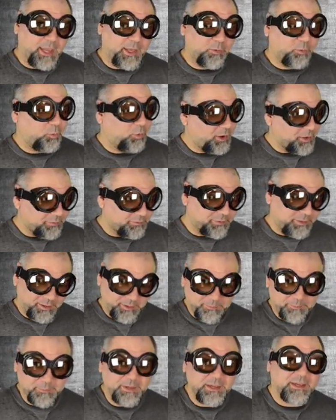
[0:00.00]
and one of
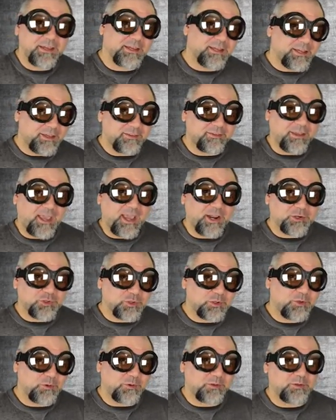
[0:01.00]
them is
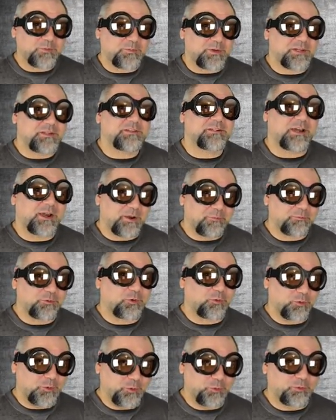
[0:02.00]
actually going to be Tom
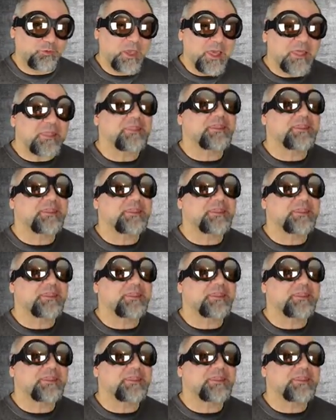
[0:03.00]
Cruise.